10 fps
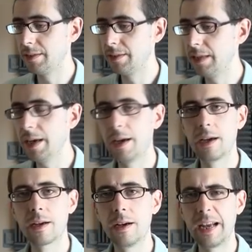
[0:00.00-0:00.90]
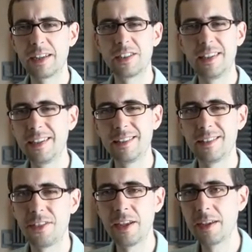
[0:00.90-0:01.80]
yeah, I can't actually
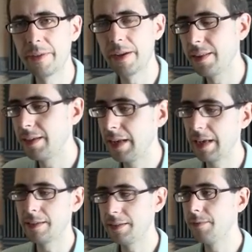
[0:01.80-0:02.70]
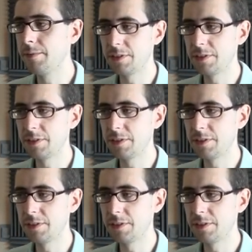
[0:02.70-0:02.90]
think of anything negative